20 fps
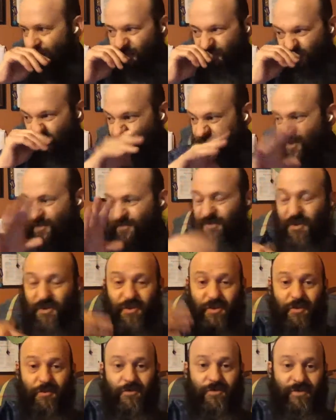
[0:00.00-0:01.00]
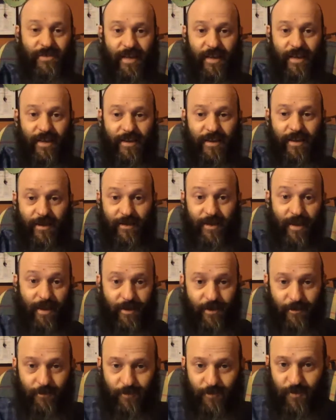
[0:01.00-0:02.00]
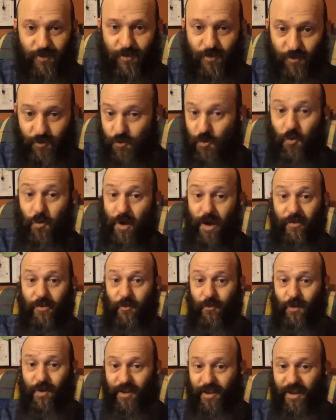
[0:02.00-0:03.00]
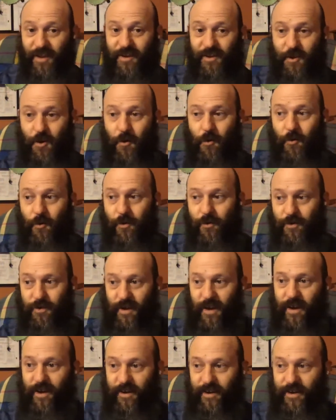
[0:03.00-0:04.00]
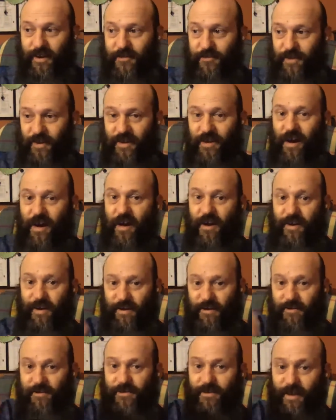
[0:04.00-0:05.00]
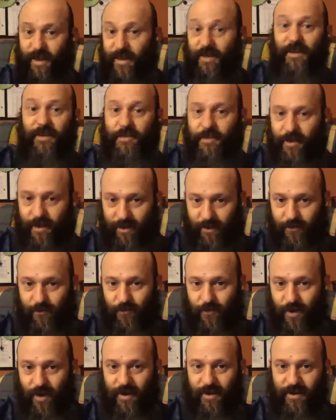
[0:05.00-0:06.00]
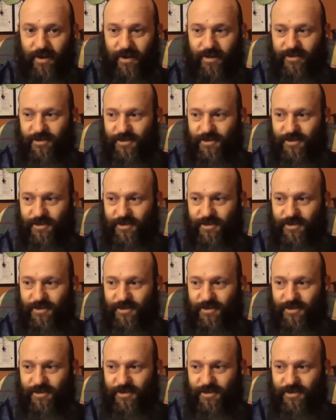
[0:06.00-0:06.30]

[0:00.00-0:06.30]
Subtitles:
First of all, you understand that you're not the one letting go and giving God anything, right?